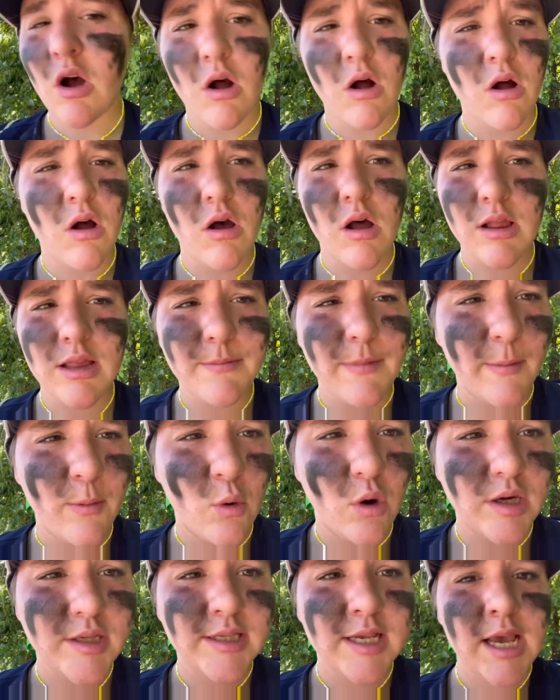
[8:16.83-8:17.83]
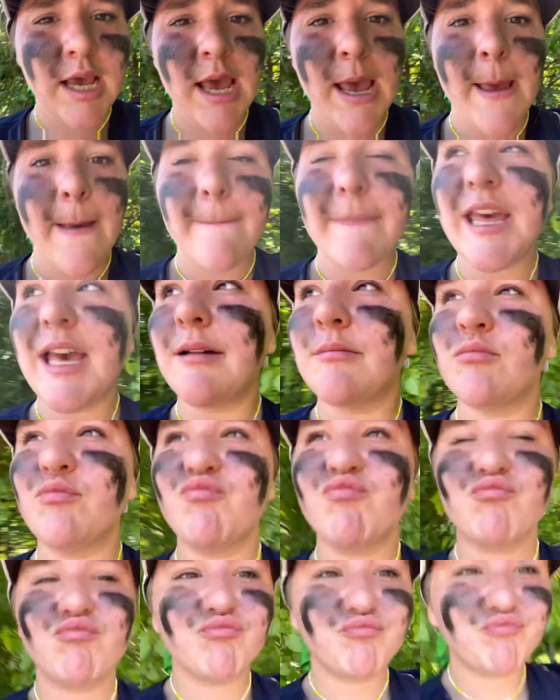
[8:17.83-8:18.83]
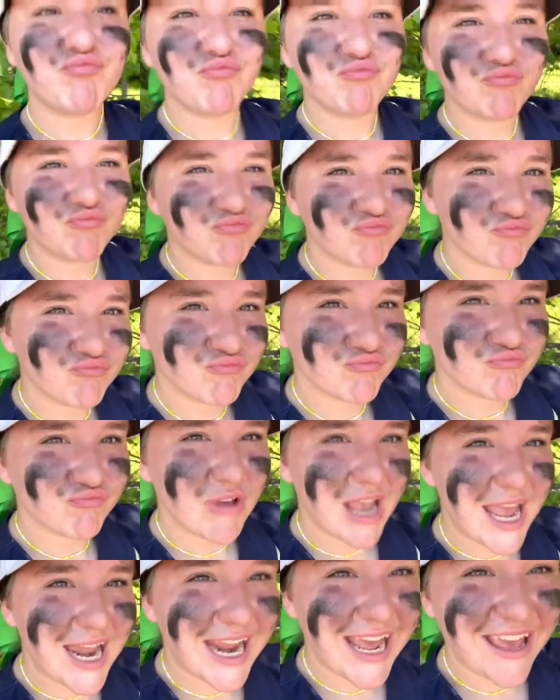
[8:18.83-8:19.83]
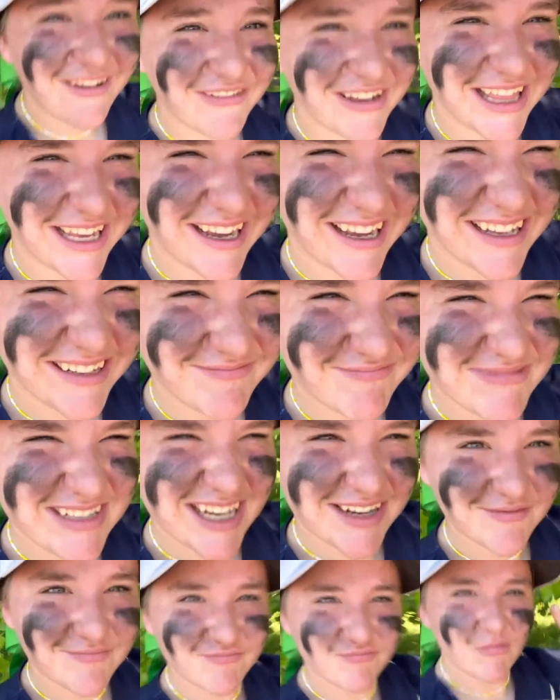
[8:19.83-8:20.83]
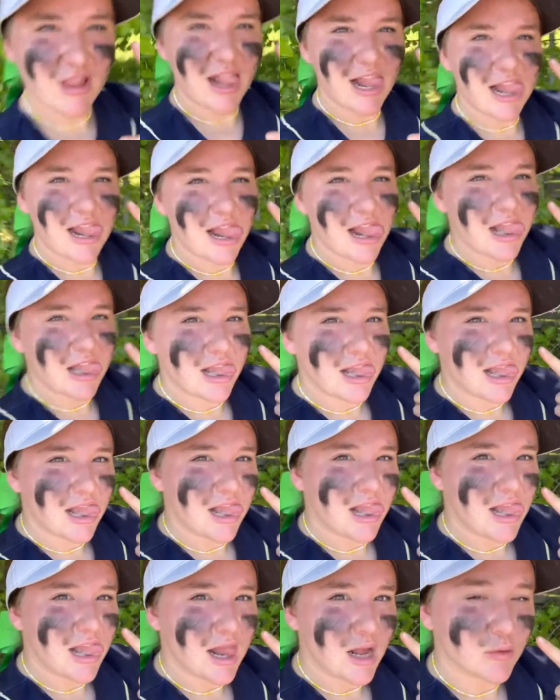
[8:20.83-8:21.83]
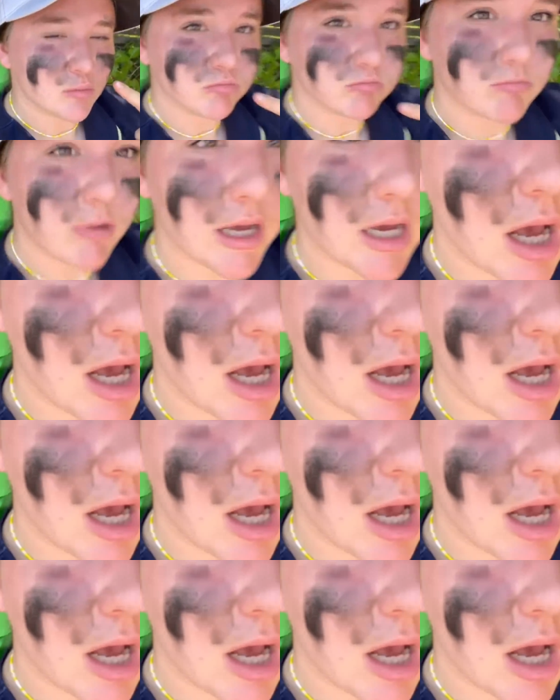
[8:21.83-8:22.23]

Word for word: all in my pores. Yeah. And I hit really good. So. Bye